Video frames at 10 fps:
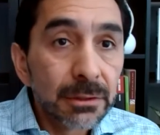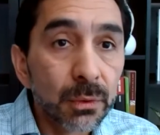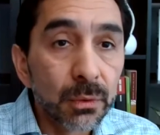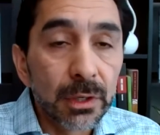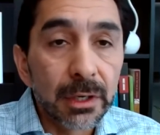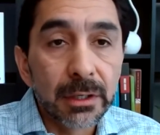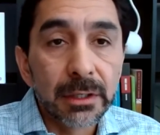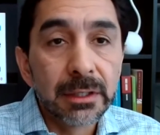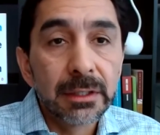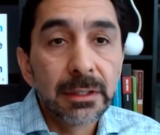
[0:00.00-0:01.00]
who
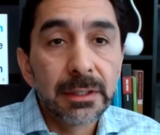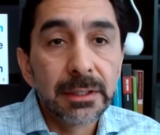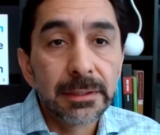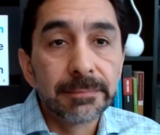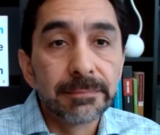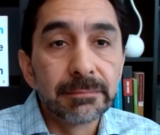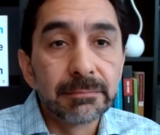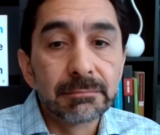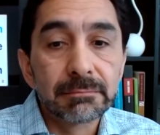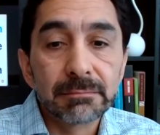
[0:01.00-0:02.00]
are
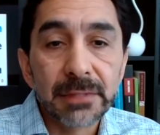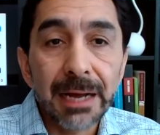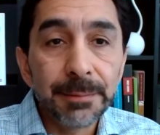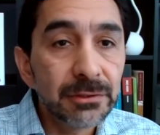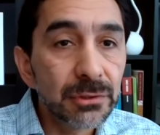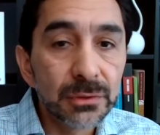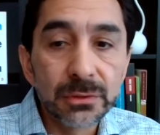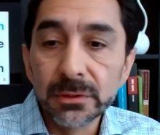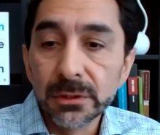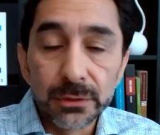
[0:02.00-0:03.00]
coming
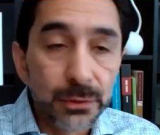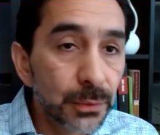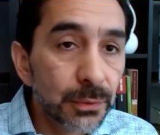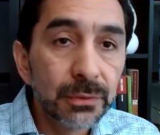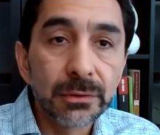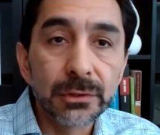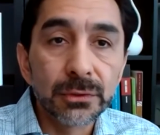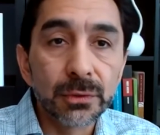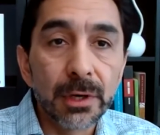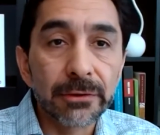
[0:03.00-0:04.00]
to you or
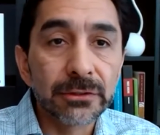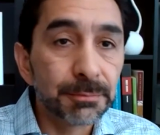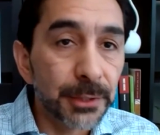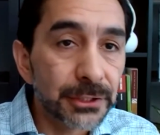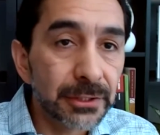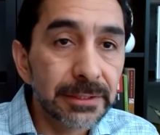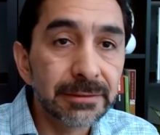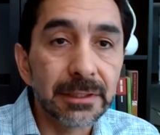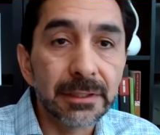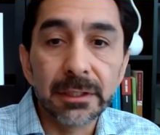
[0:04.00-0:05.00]
to other
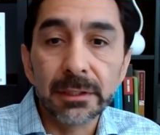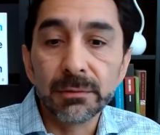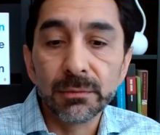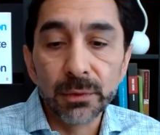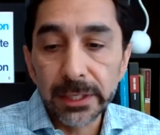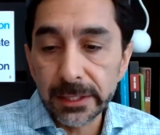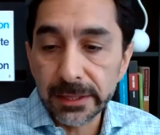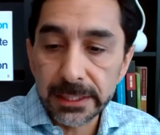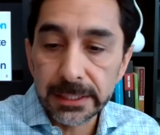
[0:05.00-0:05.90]
specialists with